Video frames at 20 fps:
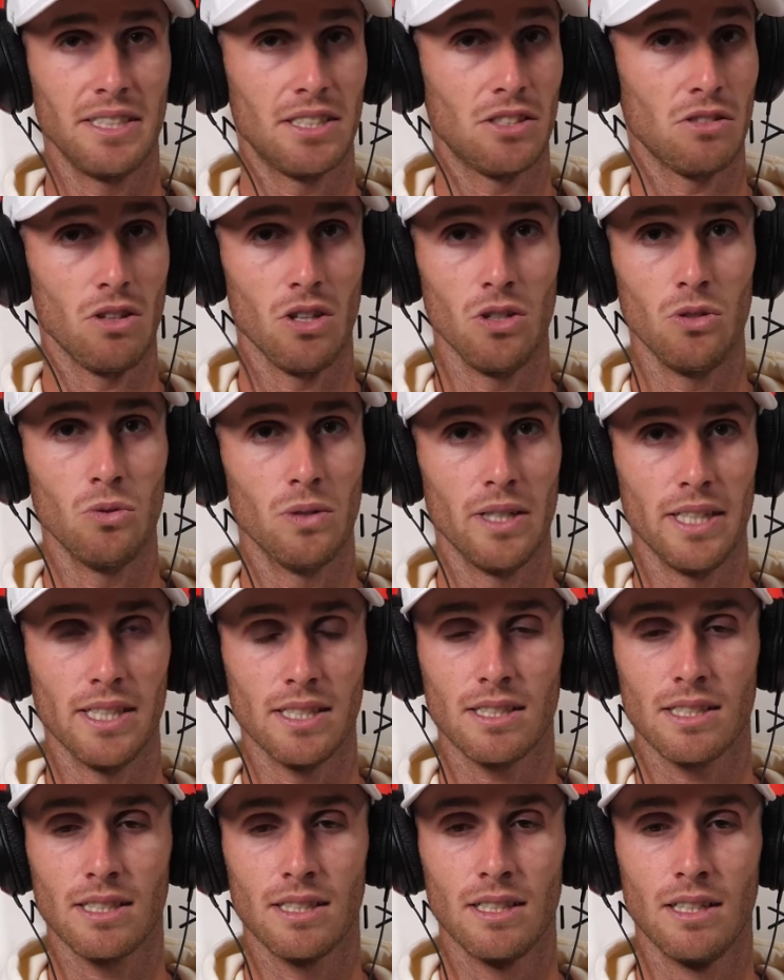It's low
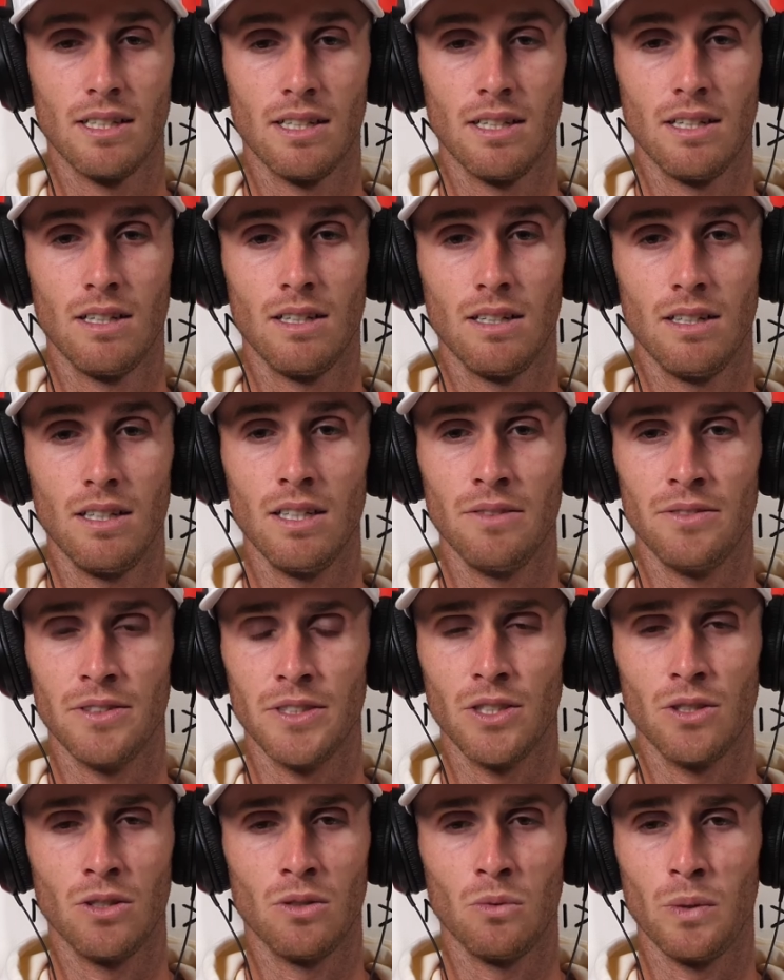risk if
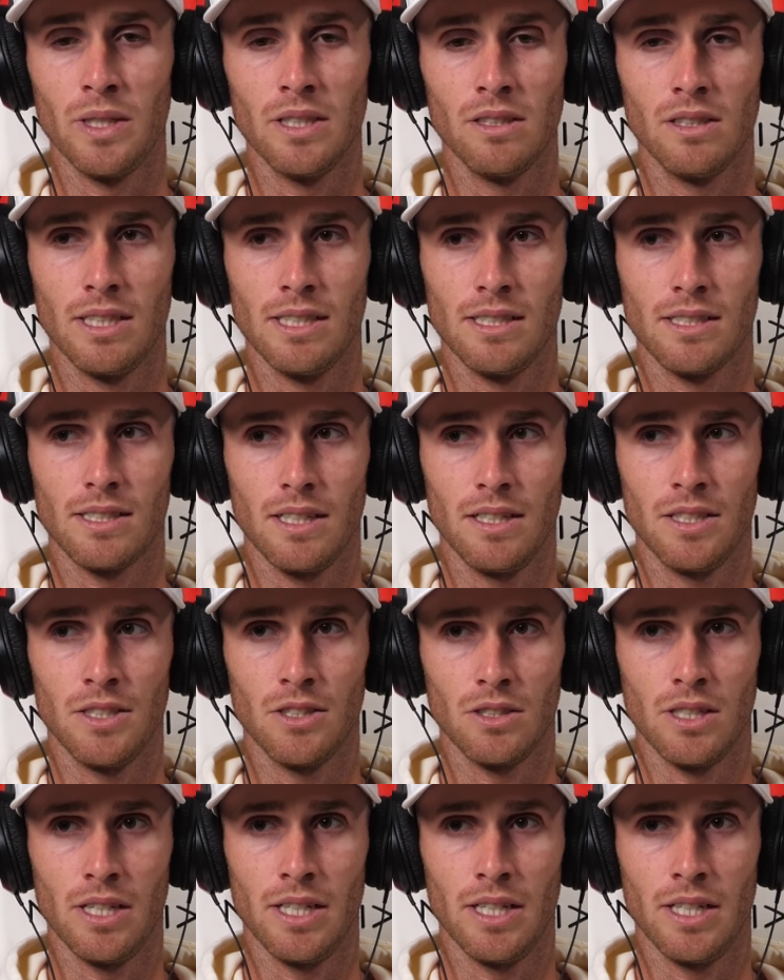you're doing wheelies you're,